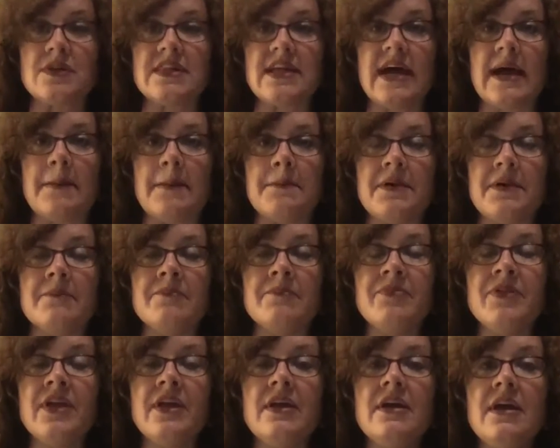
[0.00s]
that. But
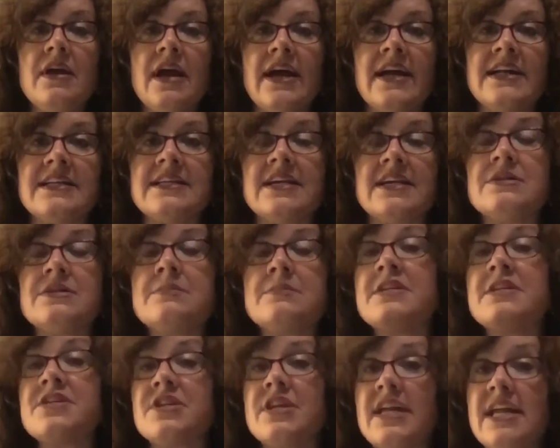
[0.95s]
I could tell,
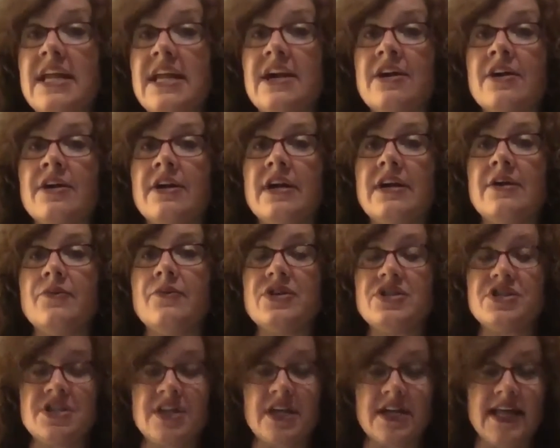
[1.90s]
especially here in
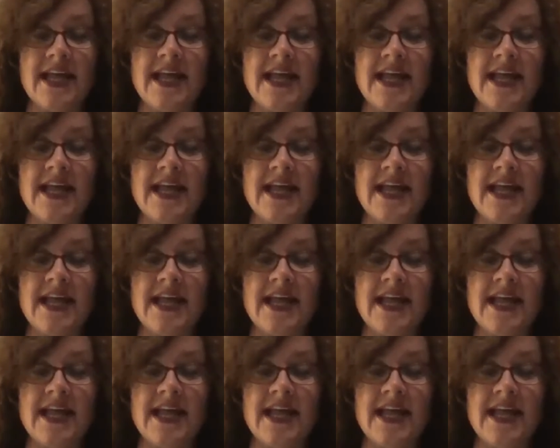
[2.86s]
Wichita,